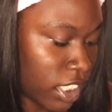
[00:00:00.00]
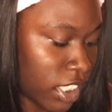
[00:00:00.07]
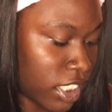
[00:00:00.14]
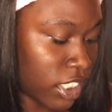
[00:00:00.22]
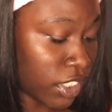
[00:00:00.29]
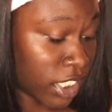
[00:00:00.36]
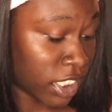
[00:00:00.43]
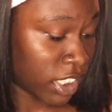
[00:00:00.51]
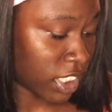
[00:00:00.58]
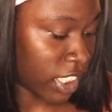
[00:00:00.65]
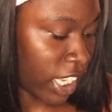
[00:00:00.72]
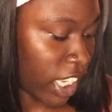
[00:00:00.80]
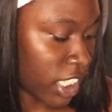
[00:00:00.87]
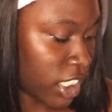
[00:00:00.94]
So this is
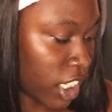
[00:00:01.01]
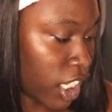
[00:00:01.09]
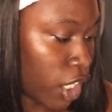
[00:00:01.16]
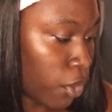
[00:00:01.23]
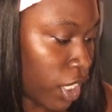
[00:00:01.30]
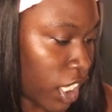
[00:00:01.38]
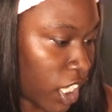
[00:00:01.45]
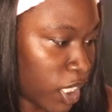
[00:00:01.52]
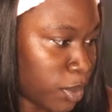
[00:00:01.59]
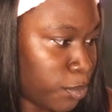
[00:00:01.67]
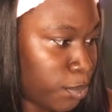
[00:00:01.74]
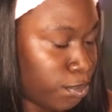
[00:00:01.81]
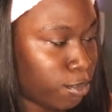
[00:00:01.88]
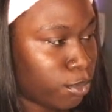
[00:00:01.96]
like a to-go kit.
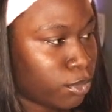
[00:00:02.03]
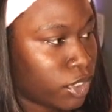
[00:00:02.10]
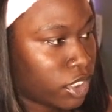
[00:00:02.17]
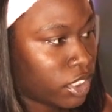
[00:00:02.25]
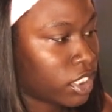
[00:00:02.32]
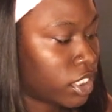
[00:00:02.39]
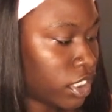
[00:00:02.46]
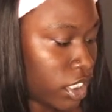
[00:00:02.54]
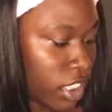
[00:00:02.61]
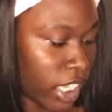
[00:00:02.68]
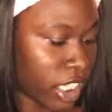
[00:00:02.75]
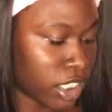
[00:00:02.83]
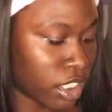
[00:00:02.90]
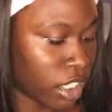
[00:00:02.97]
It's
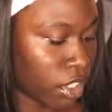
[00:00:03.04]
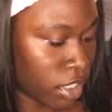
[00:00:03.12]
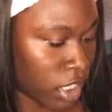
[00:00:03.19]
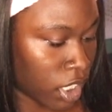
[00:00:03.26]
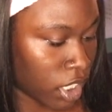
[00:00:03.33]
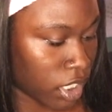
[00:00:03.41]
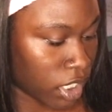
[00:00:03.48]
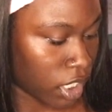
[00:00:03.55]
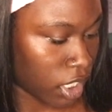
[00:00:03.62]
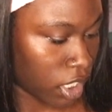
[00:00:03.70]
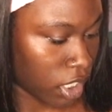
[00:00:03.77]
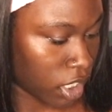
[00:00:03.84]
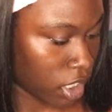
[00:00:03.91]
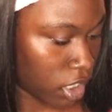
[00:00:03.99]
like a to-go kit
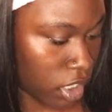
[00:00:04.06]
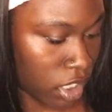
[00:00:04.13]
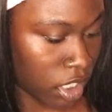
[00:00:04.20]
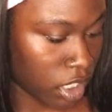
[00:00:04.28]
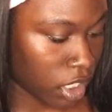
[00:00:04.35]
and